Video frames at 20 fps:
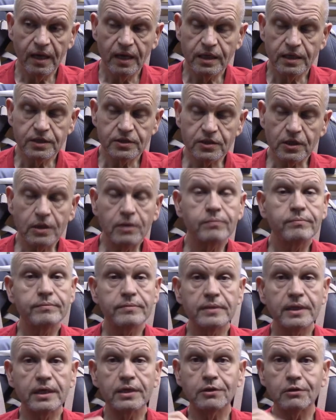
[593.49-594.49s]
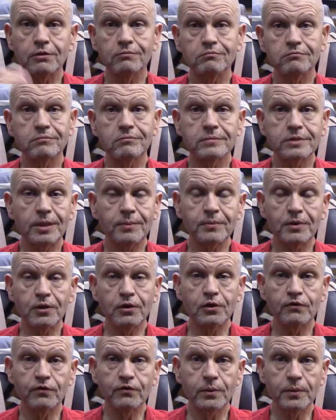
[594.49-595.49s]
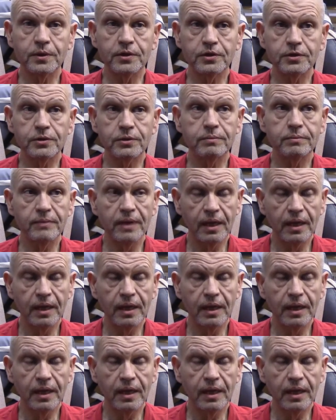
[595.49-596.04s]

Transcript: So you can, something to look forward to.